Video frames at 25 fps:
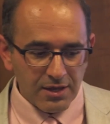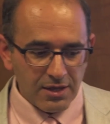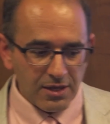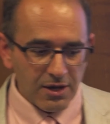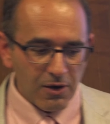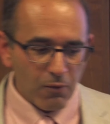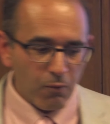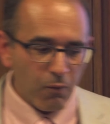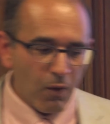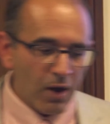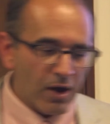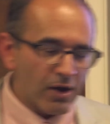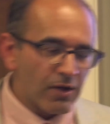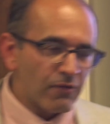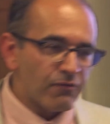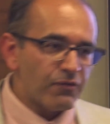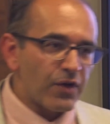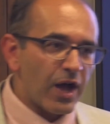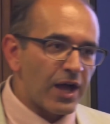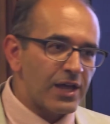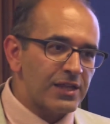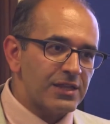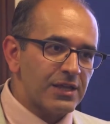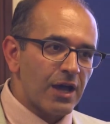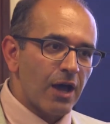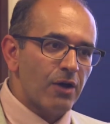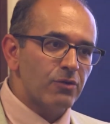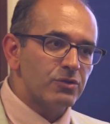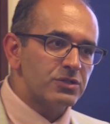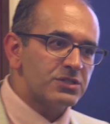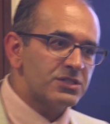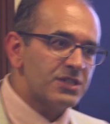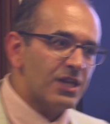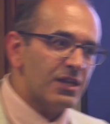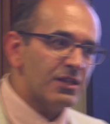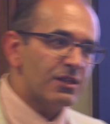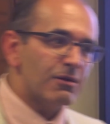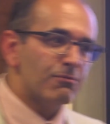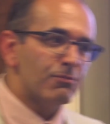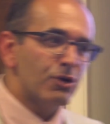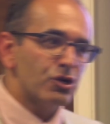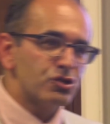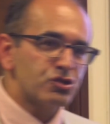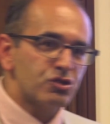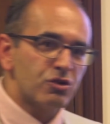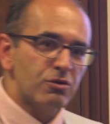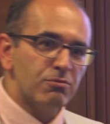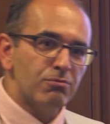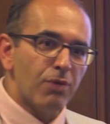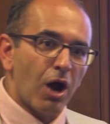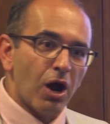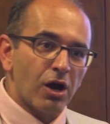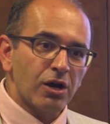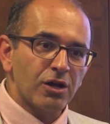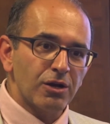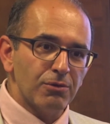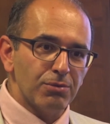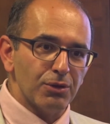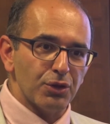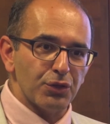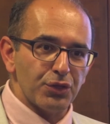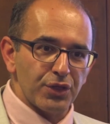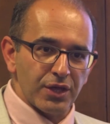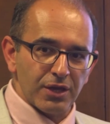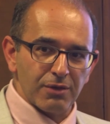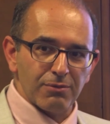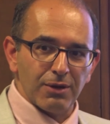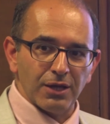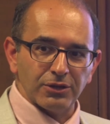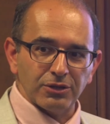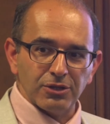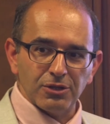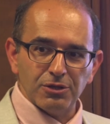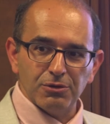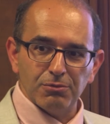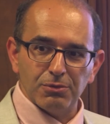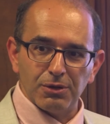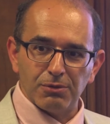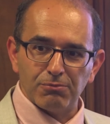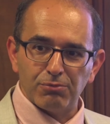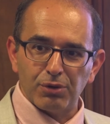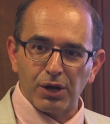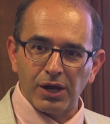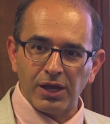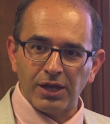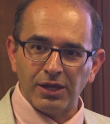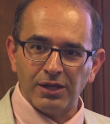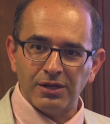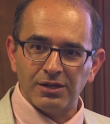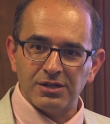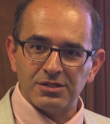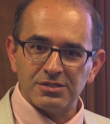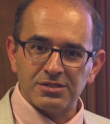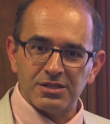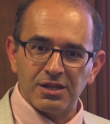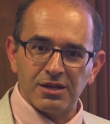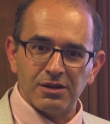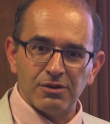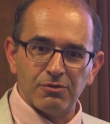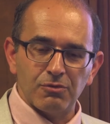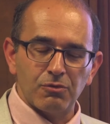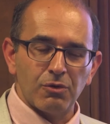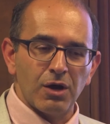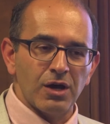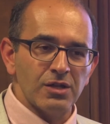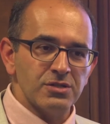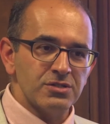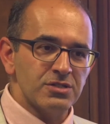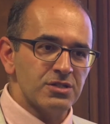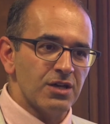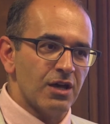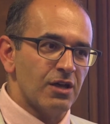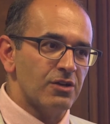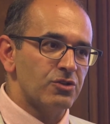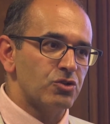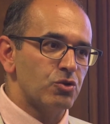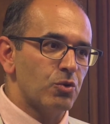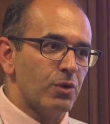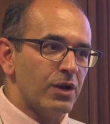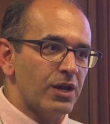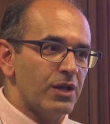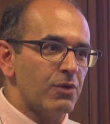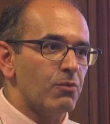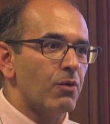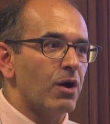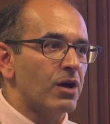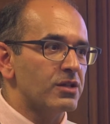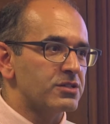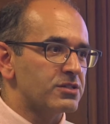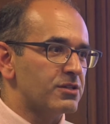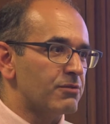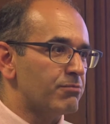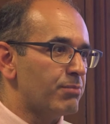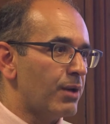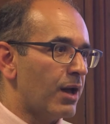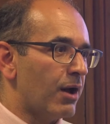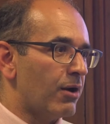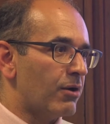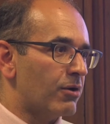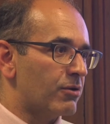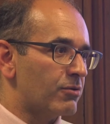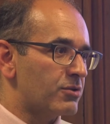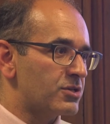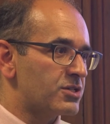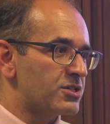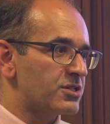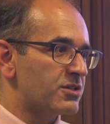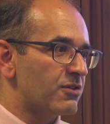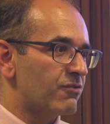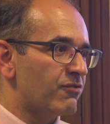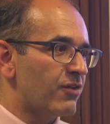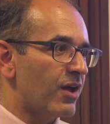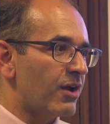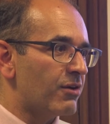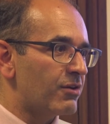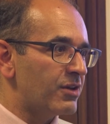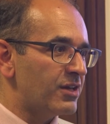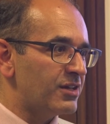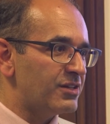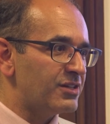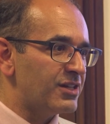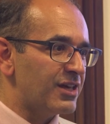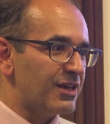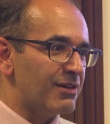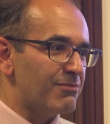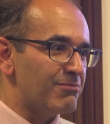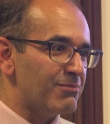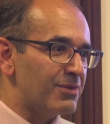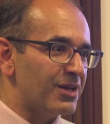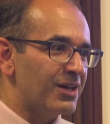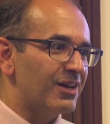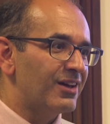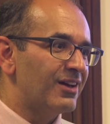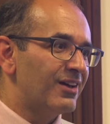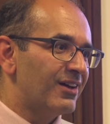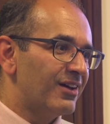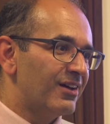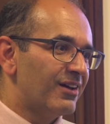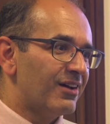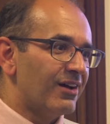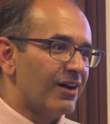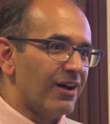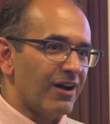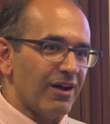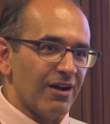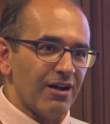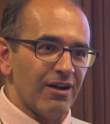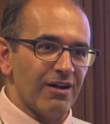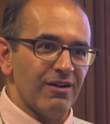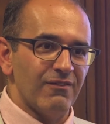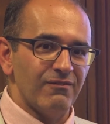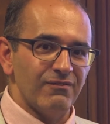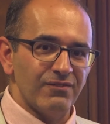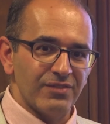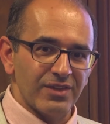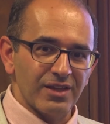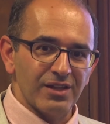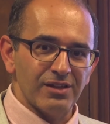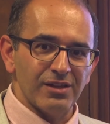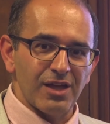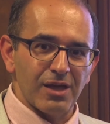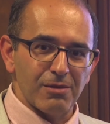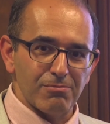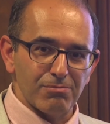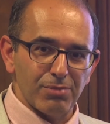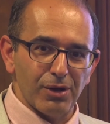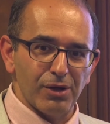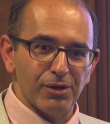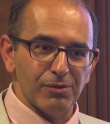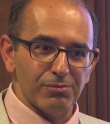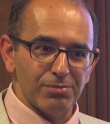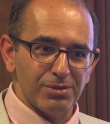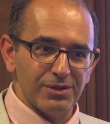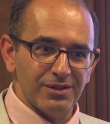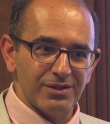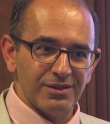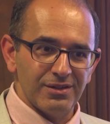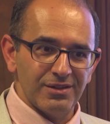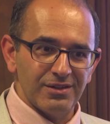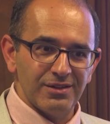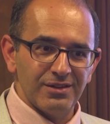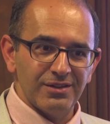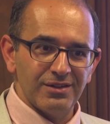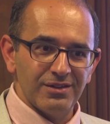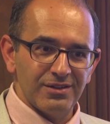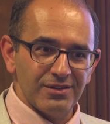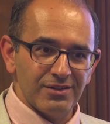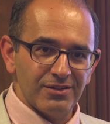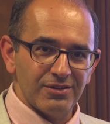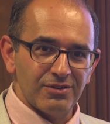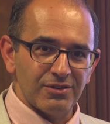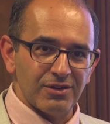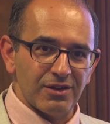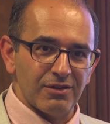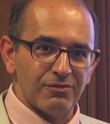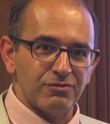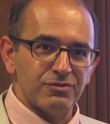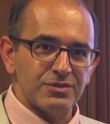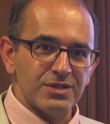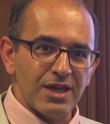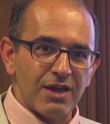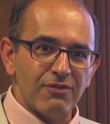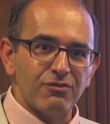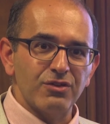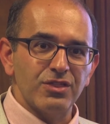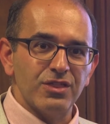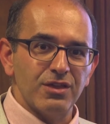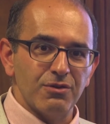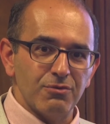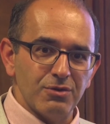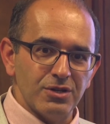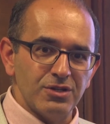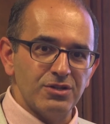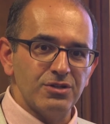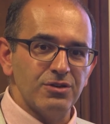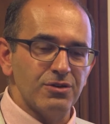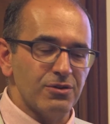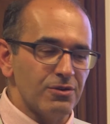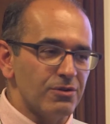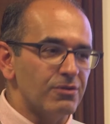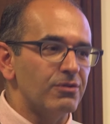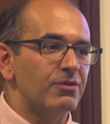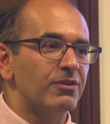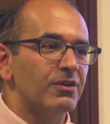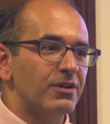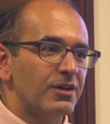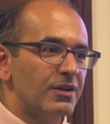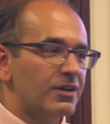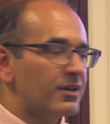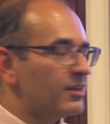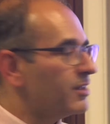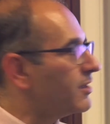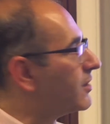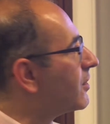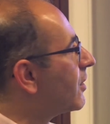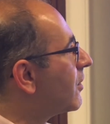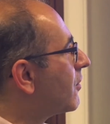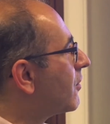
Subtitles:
you know, I would say the most remarkable thing about the human brain is that it runs on 20 watts of power, which is a very dim light bulb. Everything we do, you